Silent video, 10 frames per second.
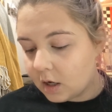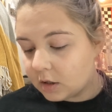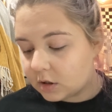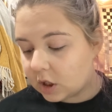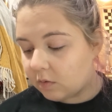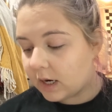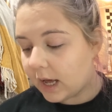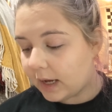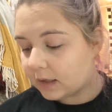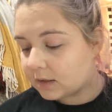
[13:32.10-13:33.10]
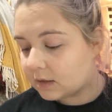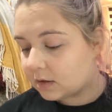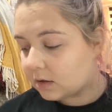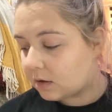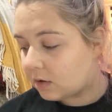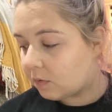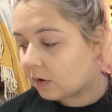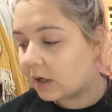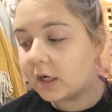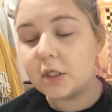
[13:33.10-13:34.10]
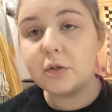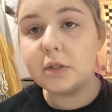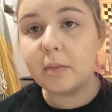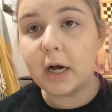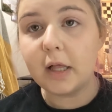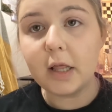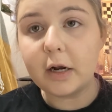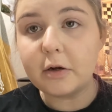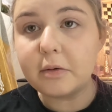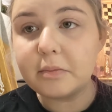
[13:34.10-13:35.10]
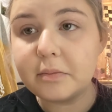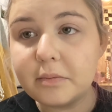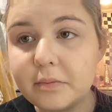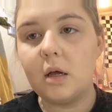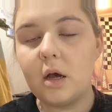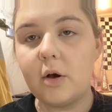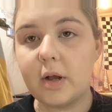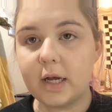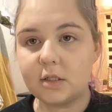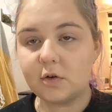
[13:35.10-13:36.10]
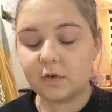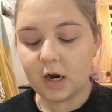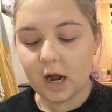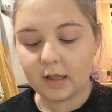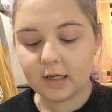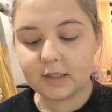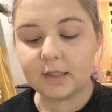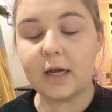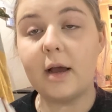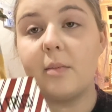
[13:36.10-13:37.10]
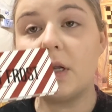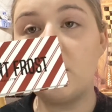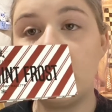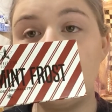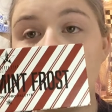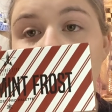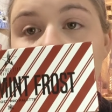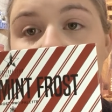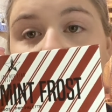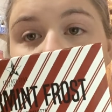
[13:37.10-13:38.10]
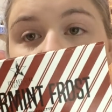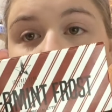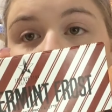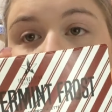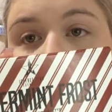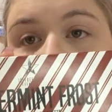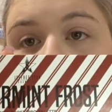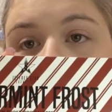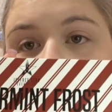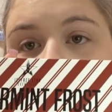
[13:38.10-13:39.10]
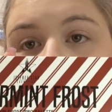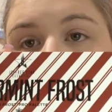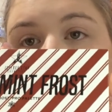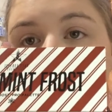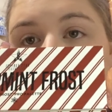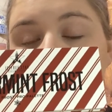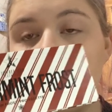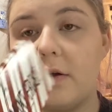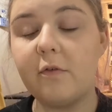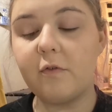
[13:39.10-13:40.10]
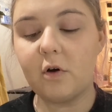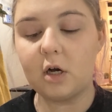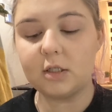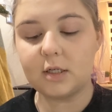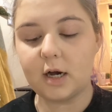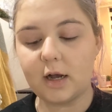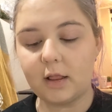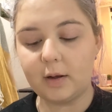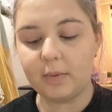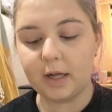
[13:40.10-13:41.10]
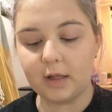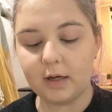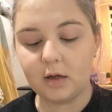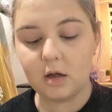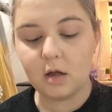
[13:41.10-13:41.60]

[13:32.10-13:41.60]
So next, we're gonna do some highlighter. Okay, so for highlight today, I'm gonna be using the Jeffree Star Cosmetics Peppermint Frost Highlight Palette.